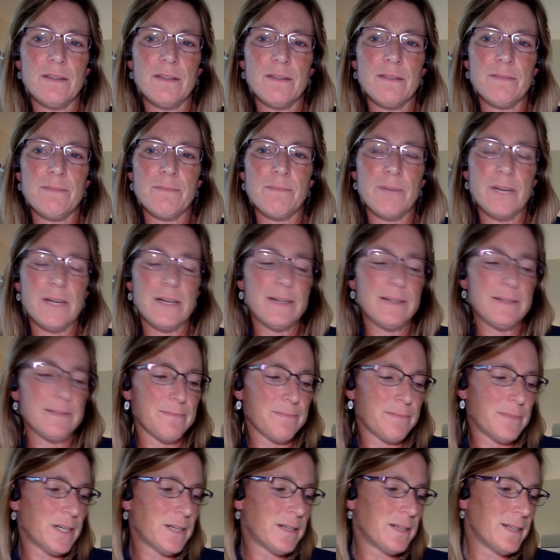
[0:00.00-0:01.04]

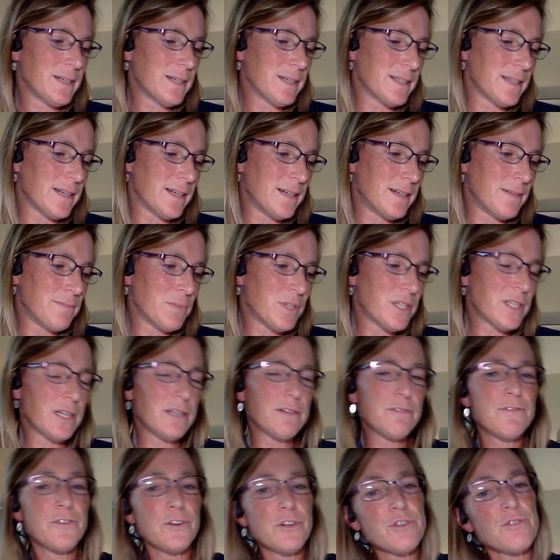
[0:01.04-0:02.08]
My
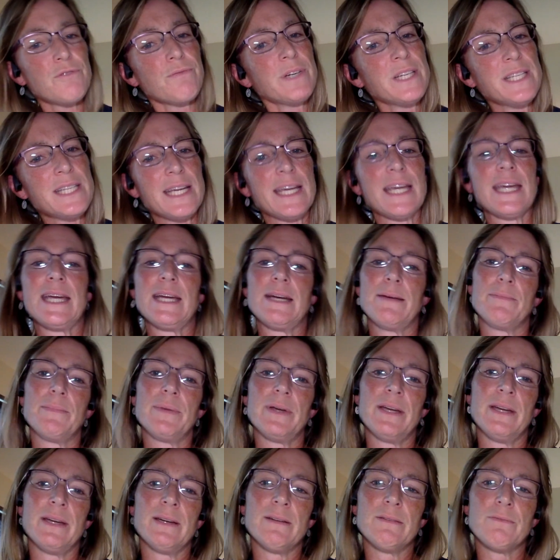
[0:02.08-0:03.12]
son first went to camp,
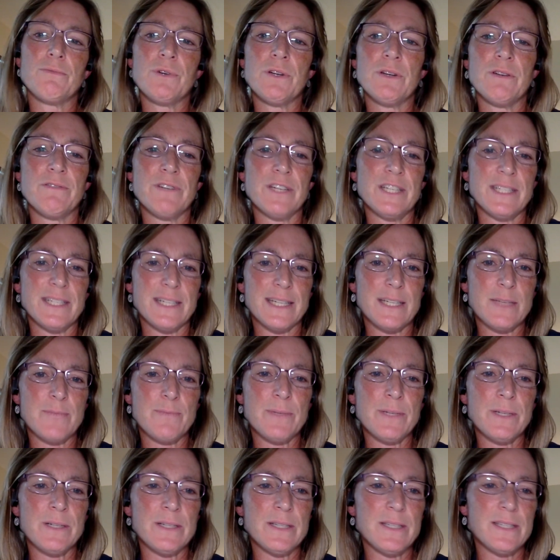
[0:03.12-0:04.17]
and one of his
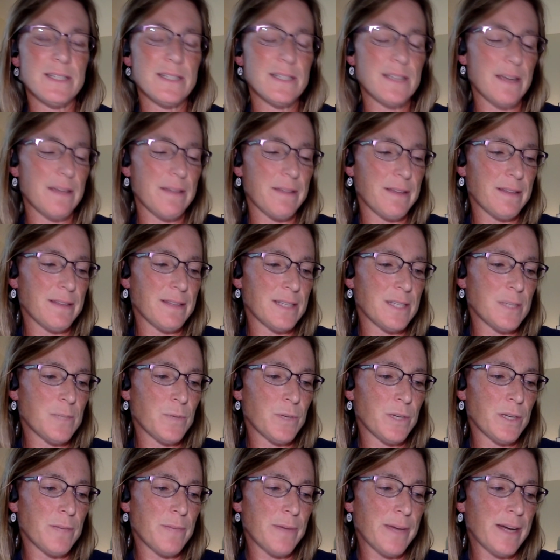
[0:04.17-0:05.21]
experiences I think that's
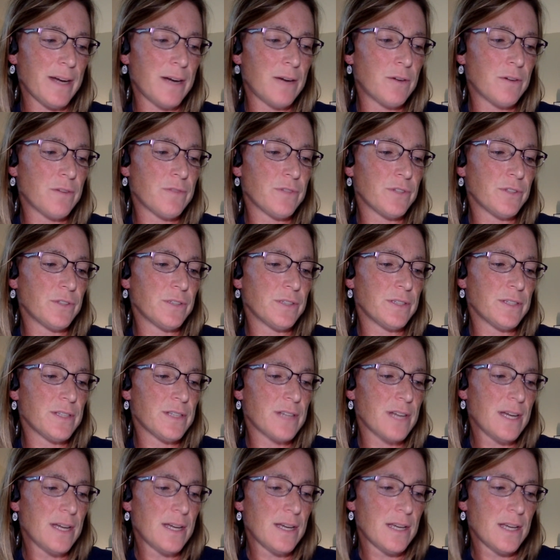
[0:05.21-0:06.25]
pretty powerful is
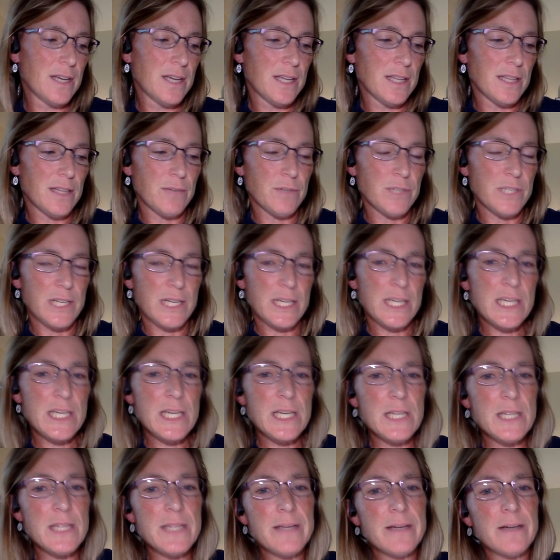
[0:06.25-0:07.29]
there was a
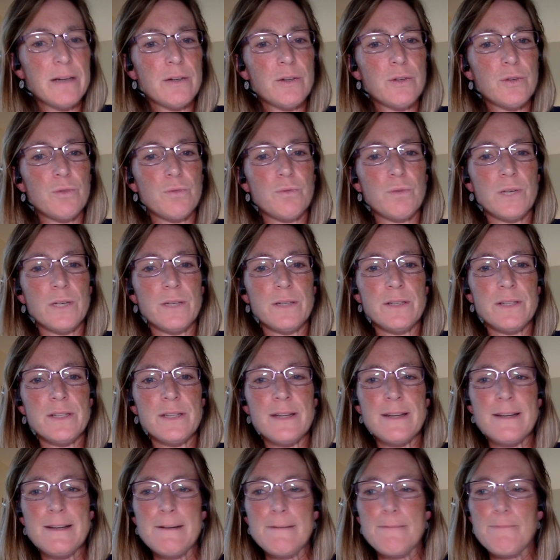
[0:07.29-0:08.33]
kid there who was
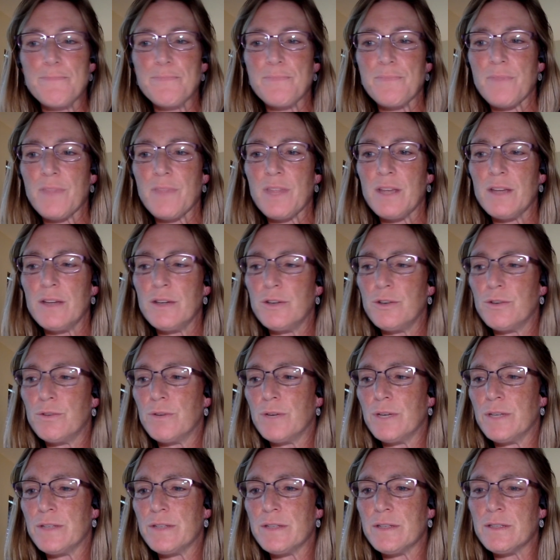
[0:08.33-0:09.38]

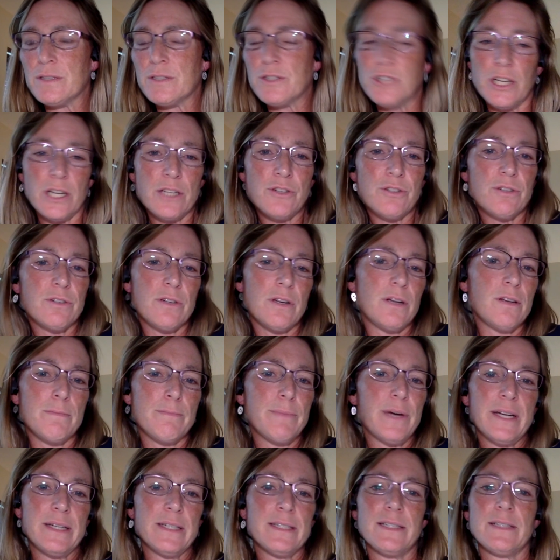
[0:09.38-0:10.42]
gender
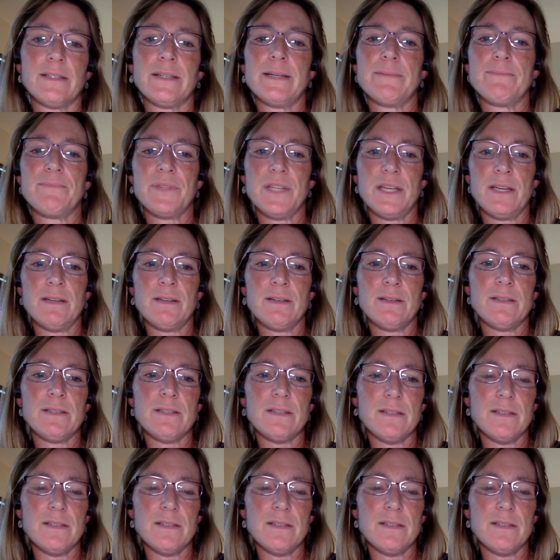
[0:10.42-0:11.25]
non-binary, and